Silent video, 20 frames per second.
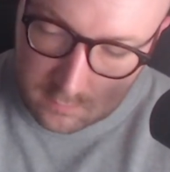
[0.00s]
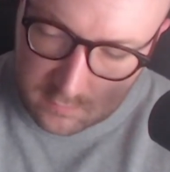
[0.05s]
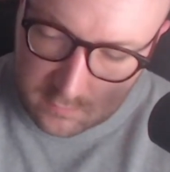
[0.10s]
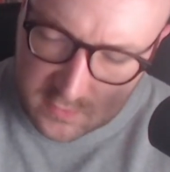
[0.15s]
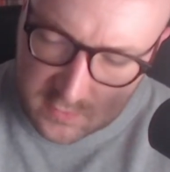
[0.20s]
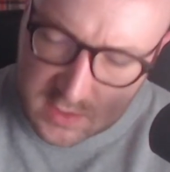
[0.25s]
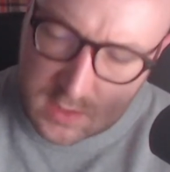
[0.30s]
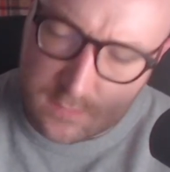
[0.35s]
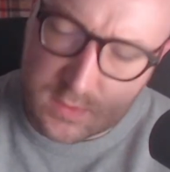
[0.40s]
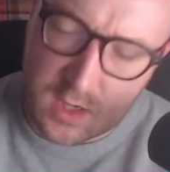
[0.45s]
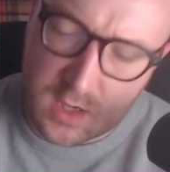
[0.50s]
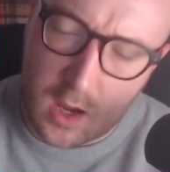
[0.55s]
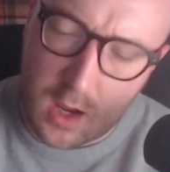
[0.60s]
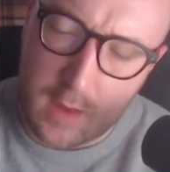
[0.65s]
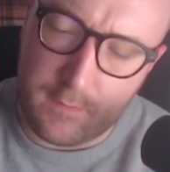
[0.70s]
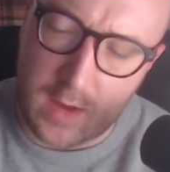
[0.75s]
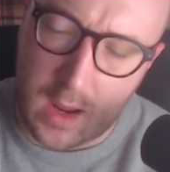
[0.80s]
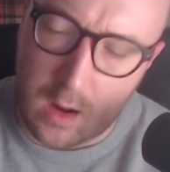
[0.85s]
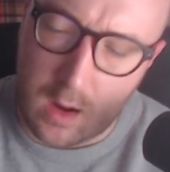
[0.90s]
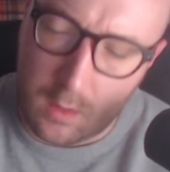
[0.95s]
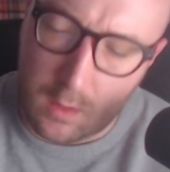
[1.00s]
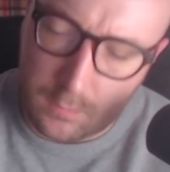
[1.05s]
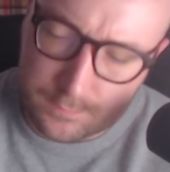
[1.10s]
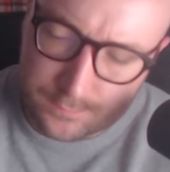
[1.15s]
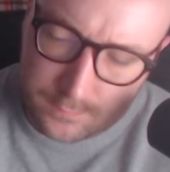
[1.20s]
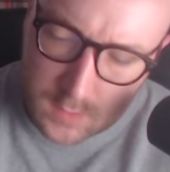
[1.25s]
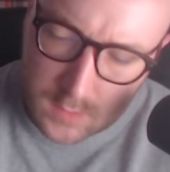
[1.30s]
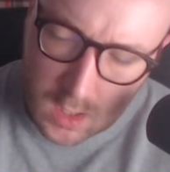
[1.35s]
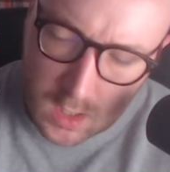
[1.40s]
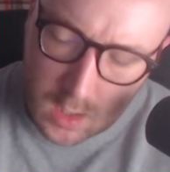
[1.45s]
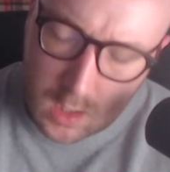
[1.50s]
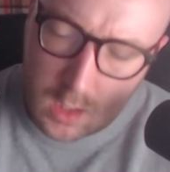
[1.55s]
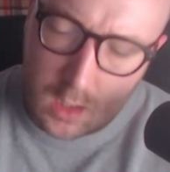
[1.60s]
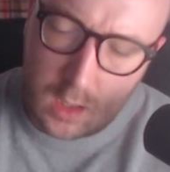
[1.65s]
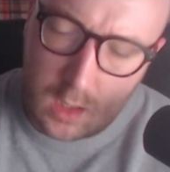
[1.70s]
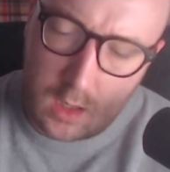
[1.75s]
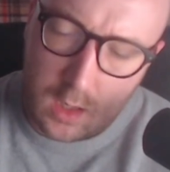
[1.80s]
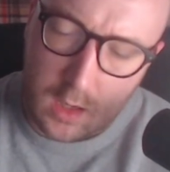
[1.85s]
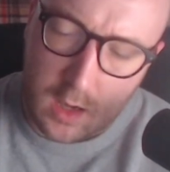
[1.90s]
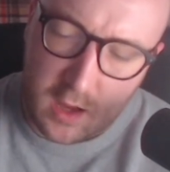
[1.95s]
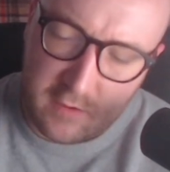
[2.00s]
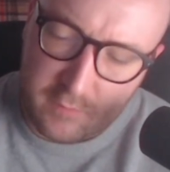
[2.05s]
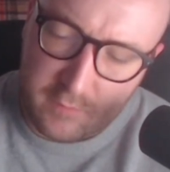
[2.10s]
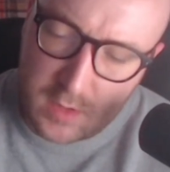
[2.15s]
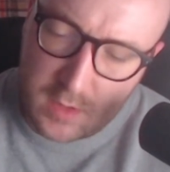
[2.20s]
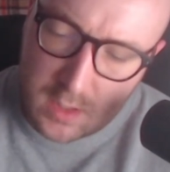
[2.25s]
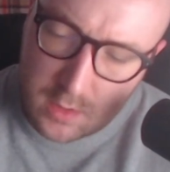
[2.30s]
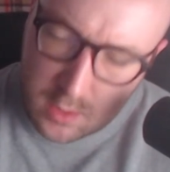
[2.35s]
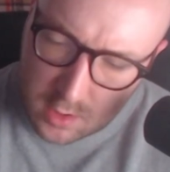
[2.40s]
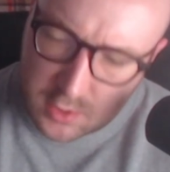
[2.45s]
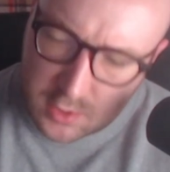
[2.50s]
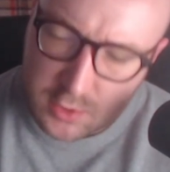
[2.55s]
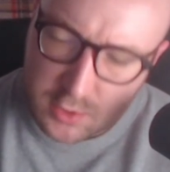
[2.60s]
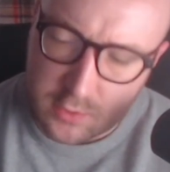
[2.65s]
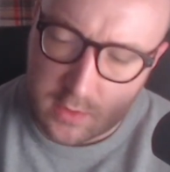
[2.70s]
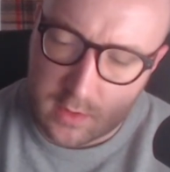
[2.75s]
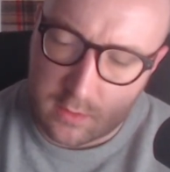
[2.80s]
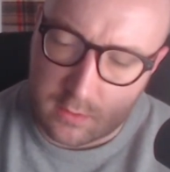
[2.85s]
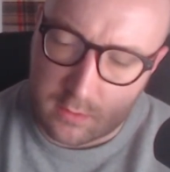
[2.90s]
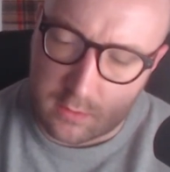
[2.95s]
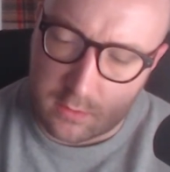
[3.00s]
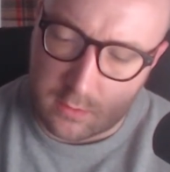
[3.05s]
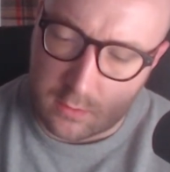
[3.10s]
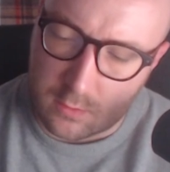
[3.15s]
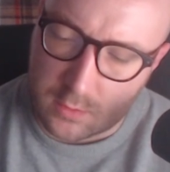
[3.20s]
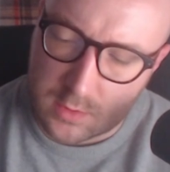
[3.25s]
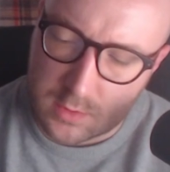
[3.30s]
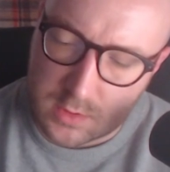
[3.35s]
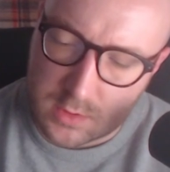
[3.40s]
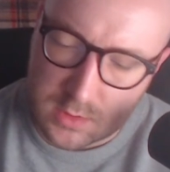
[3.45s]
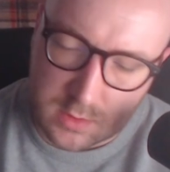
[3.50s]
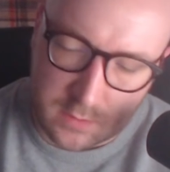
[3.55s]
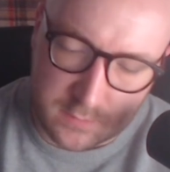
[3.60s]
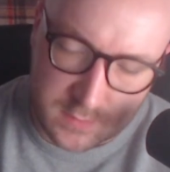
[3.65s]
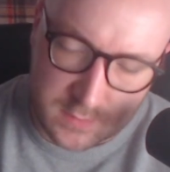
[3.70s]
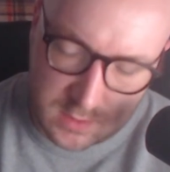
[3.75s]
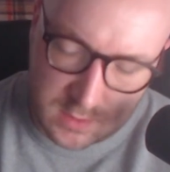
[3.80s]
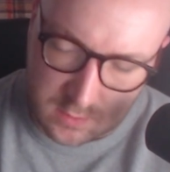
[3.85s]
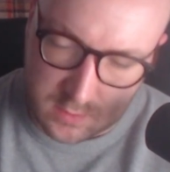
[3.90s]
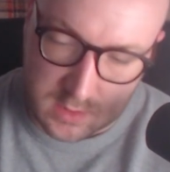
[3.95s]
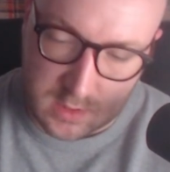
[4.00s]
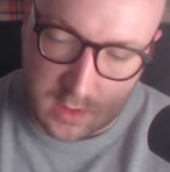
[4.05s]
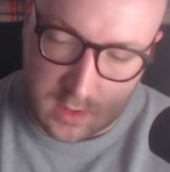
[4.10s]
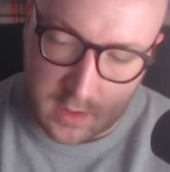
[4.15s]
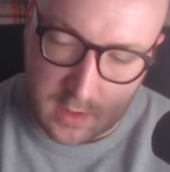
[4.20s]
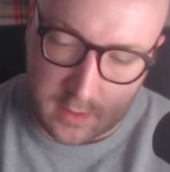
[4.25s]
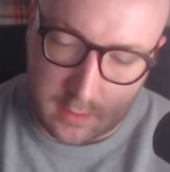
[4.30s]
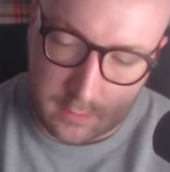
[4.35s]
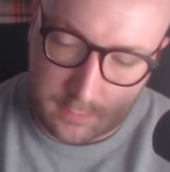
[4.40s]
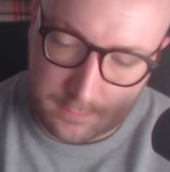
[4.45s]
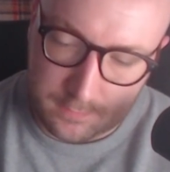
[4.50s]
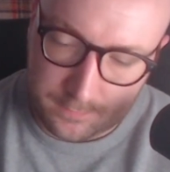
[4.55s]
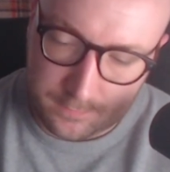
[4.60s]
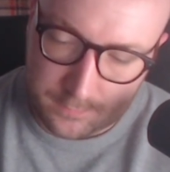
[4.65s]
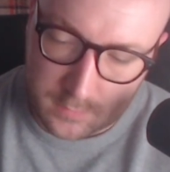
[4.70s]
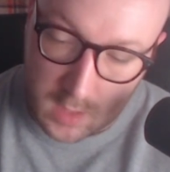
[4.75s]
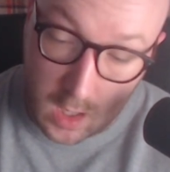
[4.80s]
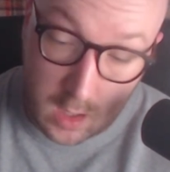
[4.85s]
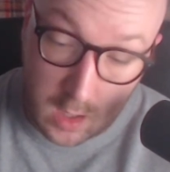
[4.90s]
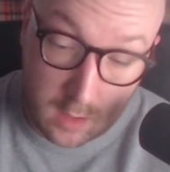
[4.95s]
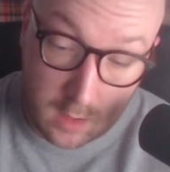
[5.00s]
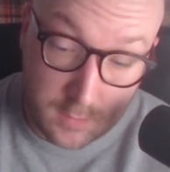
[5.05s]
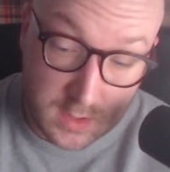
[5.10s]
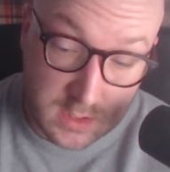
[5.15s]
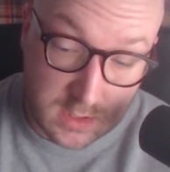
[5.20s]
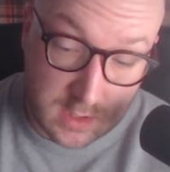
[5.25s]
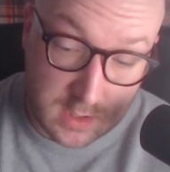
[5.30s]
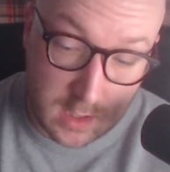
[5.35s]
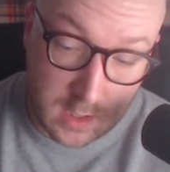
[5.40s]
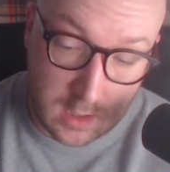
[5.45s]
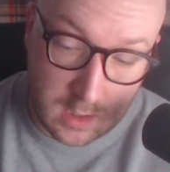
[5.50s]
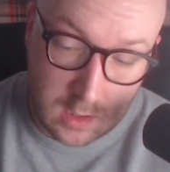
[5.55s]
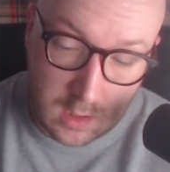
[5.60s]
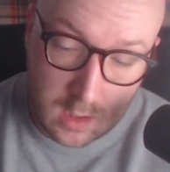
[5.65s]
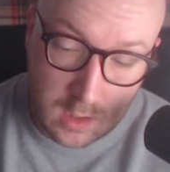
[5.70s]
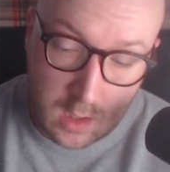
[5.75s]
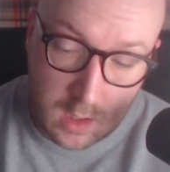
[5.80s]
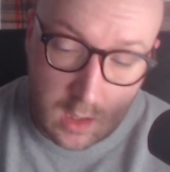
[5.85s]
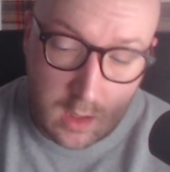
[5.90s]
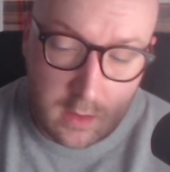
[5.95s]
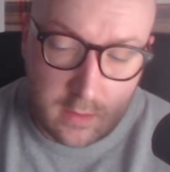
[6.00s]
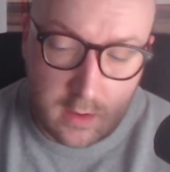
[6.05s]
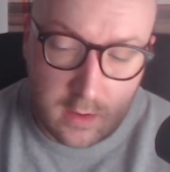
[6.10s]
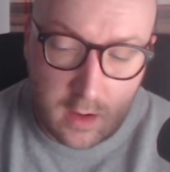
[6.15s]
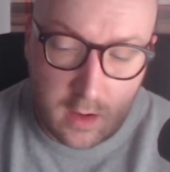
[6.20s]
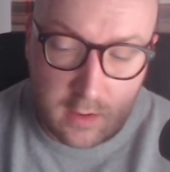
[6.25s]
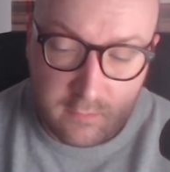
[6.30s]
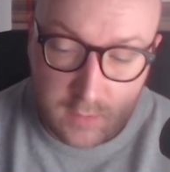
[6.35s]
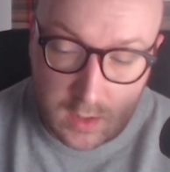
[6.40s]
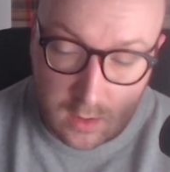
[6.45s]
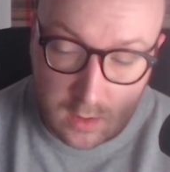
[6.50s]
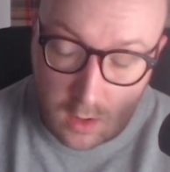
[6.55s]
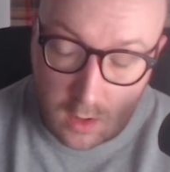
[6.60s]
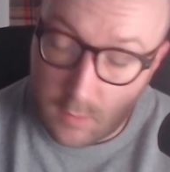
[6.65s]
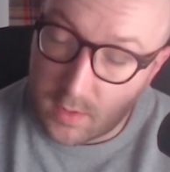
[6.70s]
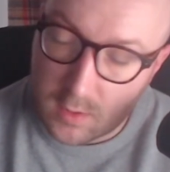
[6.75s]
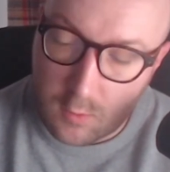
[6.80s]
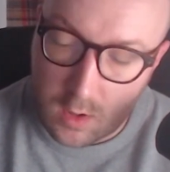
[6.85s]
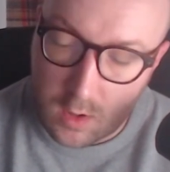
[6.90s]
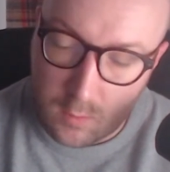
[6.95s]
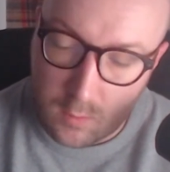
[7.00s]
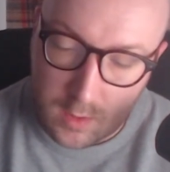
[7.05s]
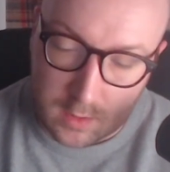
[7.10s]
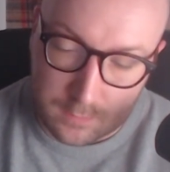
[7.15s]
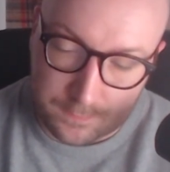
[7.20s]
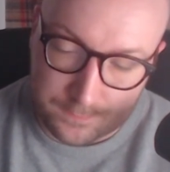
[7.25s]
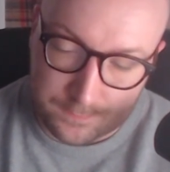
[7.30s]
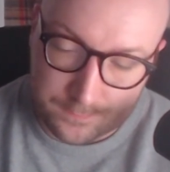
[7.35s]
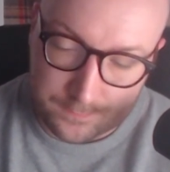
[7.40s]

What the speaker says: For some time now, I've been nurturing thoughts of suicide, and I must say that I've been coping quite well.